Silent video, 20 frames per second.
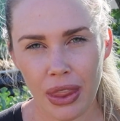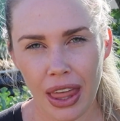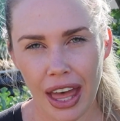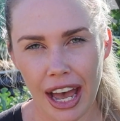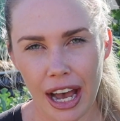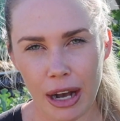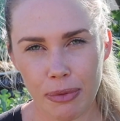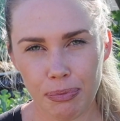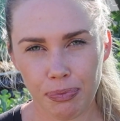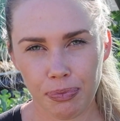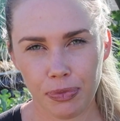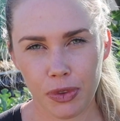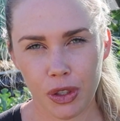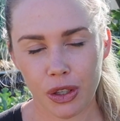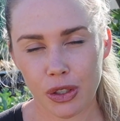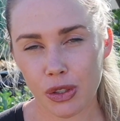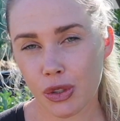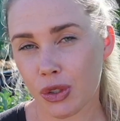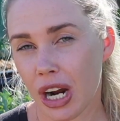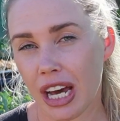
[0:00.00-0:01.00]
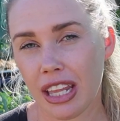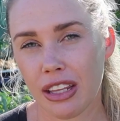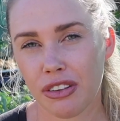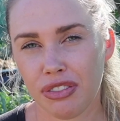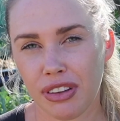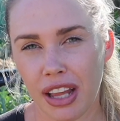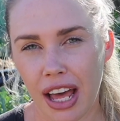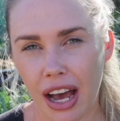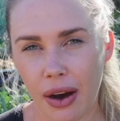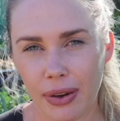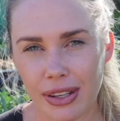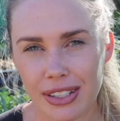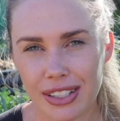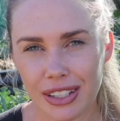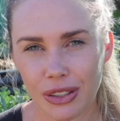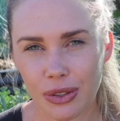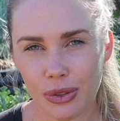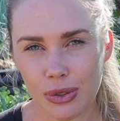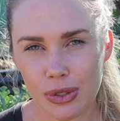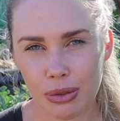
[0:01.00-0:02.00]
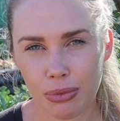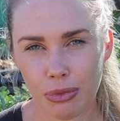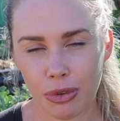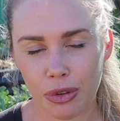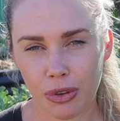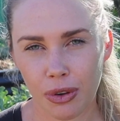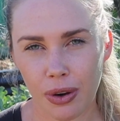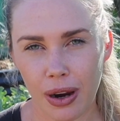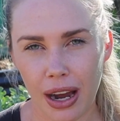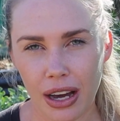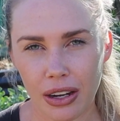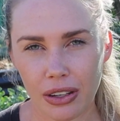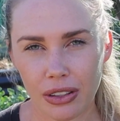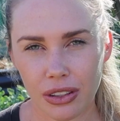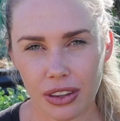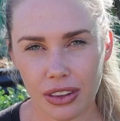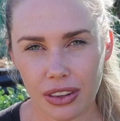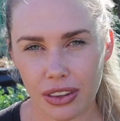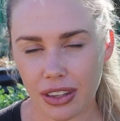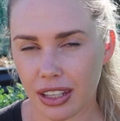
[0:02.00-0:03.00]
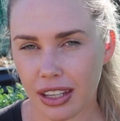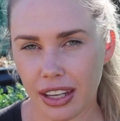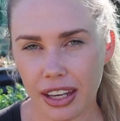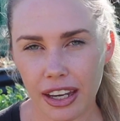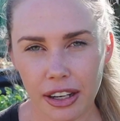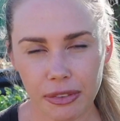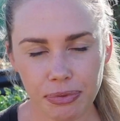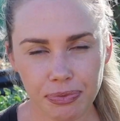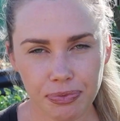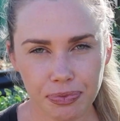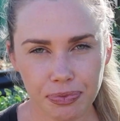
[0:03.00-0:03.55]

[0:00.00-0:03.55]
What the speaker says: You can dry the flowers and use them throughout the year.